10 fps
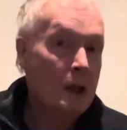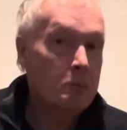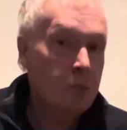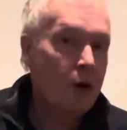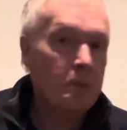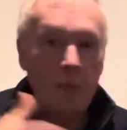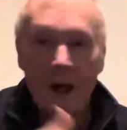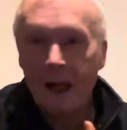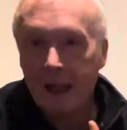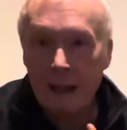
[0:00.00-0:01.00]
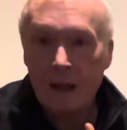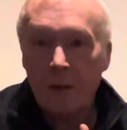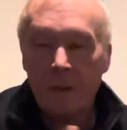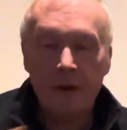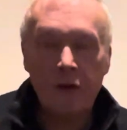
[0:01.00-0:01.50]
putting back into
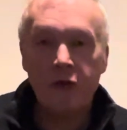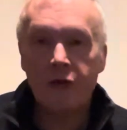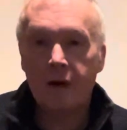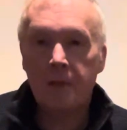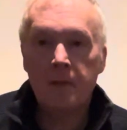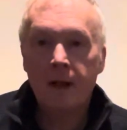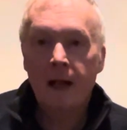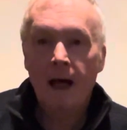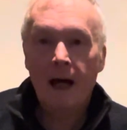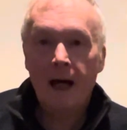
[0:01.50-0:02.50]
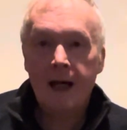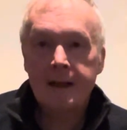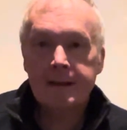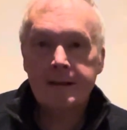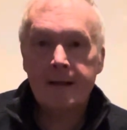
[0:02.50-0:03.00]
my system,
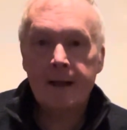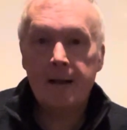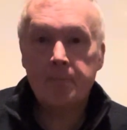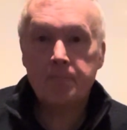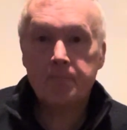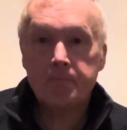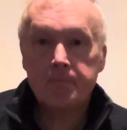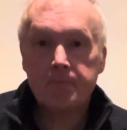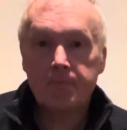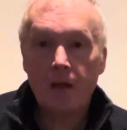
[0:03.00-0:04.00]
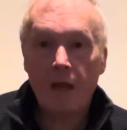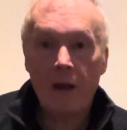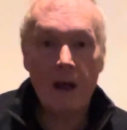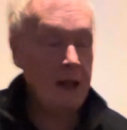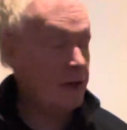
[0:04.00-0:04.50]
and
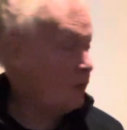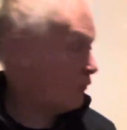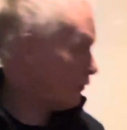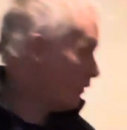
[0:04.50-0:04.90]
that is